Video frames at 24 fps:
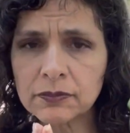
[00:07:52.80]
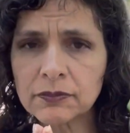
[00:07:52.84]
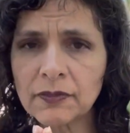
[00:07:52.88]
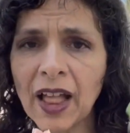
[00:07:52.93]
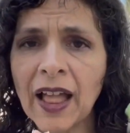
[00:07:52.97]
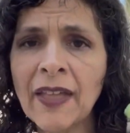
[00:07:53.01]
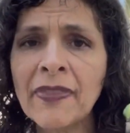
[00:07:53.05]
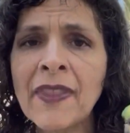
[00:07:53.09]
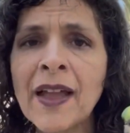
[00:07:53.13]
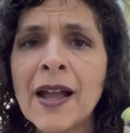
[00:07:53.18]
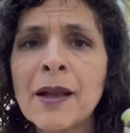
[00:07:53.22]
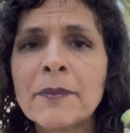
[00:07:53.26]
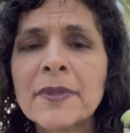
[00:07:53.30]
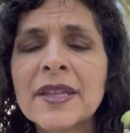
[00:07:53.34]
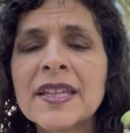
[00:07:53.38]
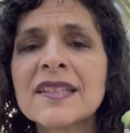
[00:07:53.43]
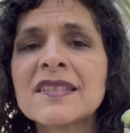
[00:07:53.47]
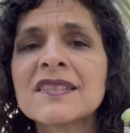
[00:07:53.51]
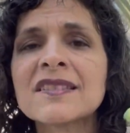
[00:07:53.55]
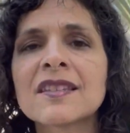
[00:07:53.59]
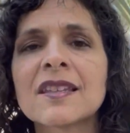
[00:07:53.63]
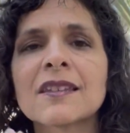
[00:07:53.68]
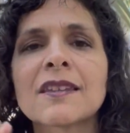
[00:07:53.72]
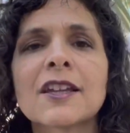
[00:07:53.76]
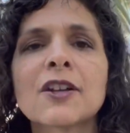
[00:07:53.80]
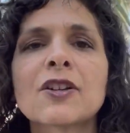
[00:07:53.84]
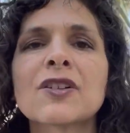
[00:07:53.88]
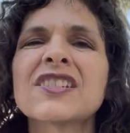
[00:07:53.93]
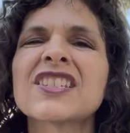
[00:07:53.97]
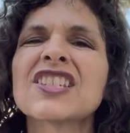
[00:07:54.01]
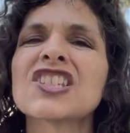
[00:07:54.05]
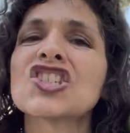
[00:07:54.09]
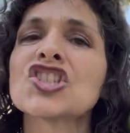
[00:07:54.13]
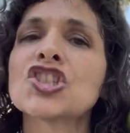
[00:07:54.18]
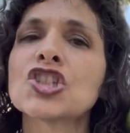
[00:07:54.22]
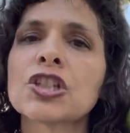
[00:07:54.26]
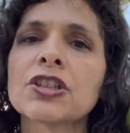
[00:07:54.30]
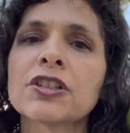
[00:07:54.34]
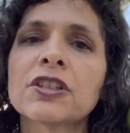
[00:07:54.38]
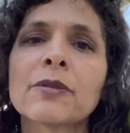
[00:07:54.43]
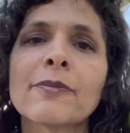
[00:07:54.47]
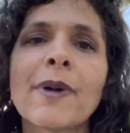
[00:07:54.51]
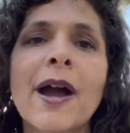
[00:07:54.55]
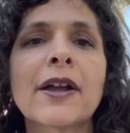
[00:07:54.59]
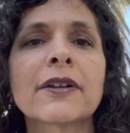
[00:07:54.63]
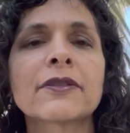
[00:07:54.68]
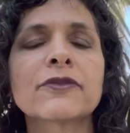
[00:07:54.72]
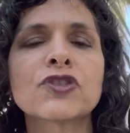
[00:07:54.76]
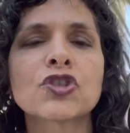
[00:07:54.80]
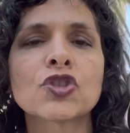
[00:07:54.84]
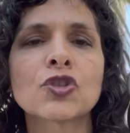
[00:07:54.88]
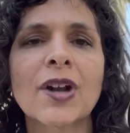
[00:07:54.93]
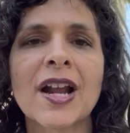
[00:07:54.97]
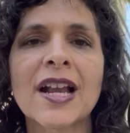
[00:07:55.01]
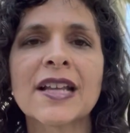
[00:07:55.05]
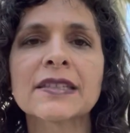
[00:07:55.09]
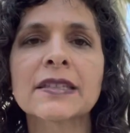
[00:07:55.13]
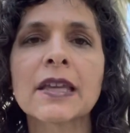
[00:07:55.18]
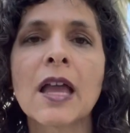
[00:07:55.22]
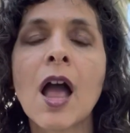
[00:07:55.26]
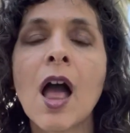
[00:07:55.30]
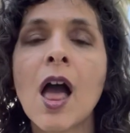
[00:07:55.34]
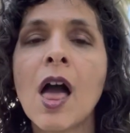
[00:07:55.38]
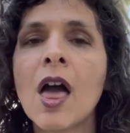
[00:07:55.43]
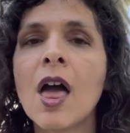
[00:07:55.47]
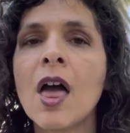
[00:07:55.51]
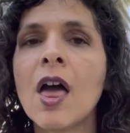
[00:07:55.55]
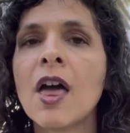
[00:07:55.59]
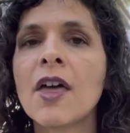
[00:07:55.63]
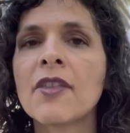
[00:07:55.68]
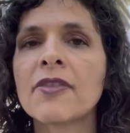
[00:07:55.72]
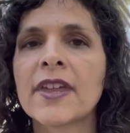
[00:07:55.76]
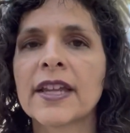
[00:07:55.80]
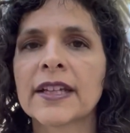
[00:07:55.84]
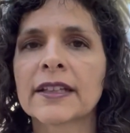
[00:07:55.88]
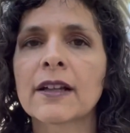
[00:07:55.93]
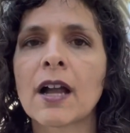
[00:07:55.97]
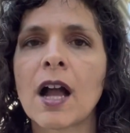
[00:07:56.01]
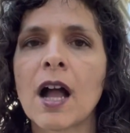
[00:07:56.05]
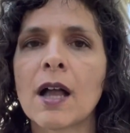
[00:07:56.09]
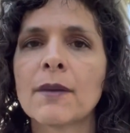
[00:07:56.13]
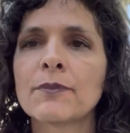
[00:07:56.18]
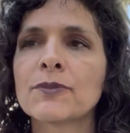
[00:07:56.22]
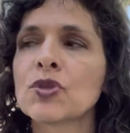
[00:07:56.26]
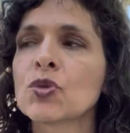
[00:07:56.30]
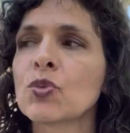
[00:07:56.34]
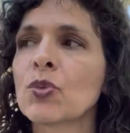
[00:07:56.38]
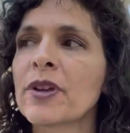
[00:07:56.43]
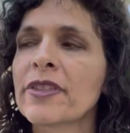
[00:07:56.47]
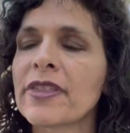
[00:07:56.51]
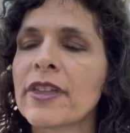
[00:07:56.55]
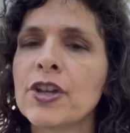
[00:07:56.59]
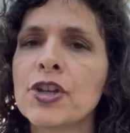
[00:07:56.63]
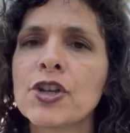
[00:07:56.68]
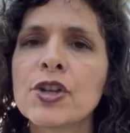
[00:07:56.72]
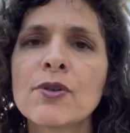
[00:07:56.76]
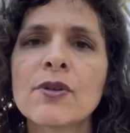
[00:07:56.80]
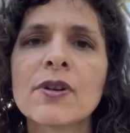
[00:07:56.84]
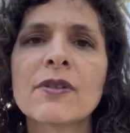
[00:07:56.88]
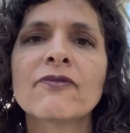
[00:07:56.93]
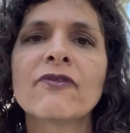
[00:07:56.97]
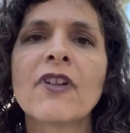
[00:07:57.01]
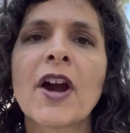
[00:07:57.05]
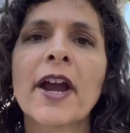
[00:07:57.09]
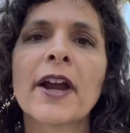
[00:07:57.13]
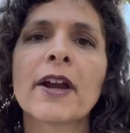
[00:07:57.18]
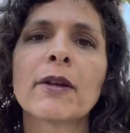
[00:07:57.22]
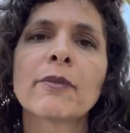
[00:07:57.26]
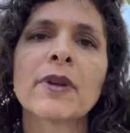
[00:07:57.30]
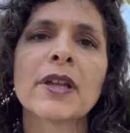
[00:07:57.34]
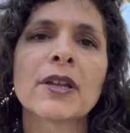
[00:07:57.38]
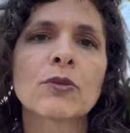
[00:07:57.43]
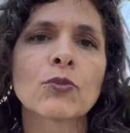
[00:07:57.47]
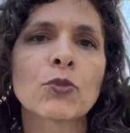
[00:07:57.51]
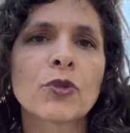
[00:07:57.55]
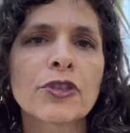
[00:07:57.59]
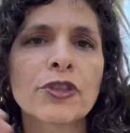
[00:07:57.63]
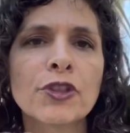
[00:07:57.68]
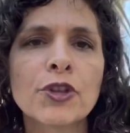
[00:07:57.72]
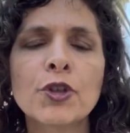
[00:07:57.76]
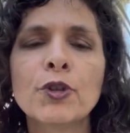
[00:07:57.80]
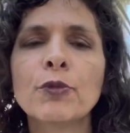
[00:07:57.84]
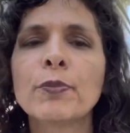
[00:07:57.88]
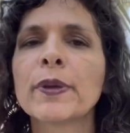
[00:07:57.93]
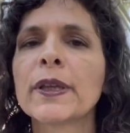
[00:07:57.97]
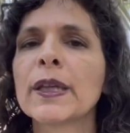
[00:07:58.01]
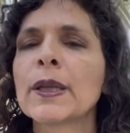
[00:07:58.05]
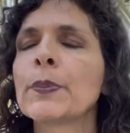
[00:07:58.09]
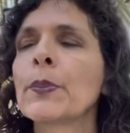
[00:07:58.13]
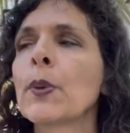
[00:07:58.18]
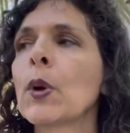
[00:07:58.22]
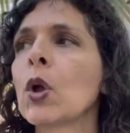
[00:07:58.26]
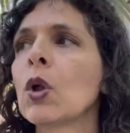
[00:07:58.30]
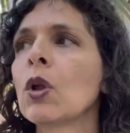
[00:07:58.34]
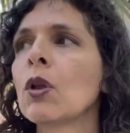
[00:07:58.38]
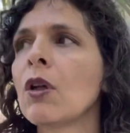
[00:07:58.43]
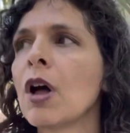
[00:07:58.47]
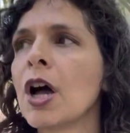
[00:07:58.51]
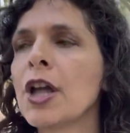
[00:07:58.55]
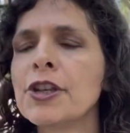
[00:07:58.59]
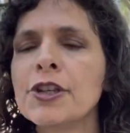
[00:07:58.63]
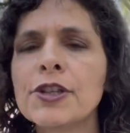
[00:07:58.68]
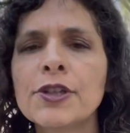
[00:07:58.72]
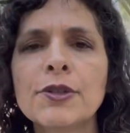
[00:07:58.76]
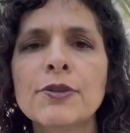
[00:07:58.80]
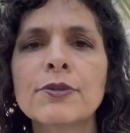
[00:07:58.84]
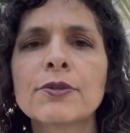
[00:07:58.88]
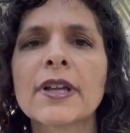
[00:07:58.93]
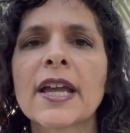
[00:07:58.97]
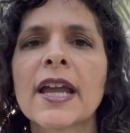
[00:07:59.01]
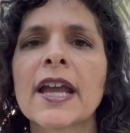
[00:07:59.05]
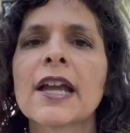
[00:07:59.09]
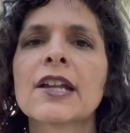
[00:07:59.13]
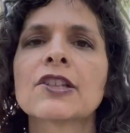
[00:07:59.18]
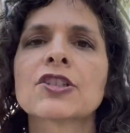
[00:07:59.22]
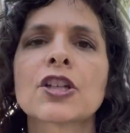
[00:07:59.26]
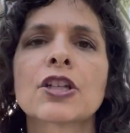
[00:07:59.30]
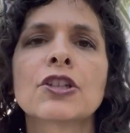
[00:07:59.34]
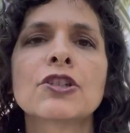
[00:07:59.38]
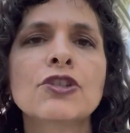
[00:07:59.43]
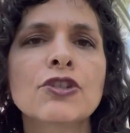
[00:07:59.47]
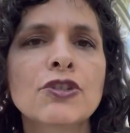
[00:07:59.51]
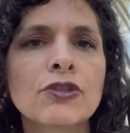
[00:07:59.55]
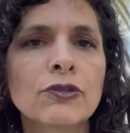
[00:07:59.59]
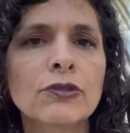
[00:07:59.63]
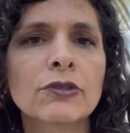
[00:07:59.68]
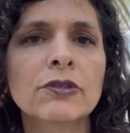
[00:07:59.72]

And that means that there is a certain amount of stress that comes with a new environment, with new people, a new cage, a new